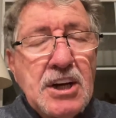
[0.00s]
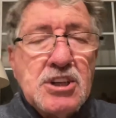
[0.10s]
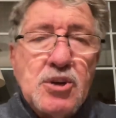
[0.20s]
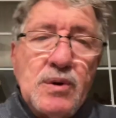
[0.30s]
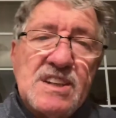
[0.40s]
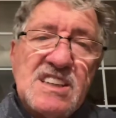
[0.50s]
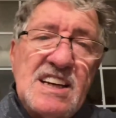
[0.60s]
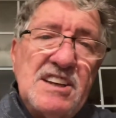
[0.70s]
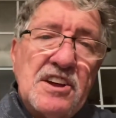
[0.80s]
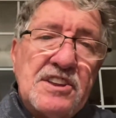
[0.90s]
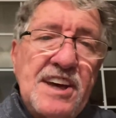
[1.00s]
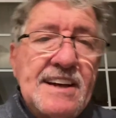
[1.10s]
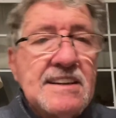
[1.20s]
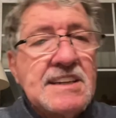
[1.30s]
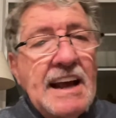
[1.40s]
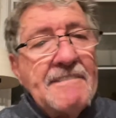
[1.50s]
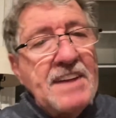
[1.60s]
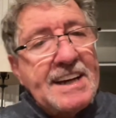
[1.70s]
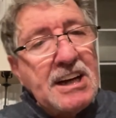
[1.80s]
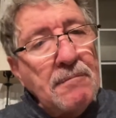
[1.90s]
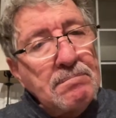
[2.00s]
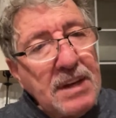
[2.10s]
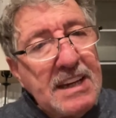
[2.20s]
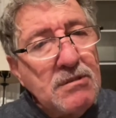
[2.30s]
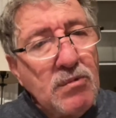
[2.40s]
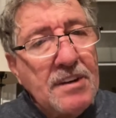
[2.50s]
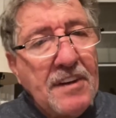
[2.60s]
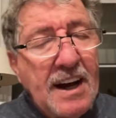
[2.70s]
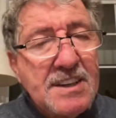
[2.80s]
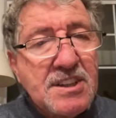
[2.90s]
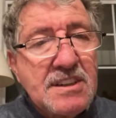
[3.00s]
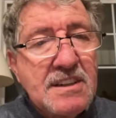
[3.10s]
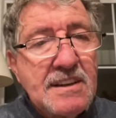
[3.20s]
Do we see the things that compete with us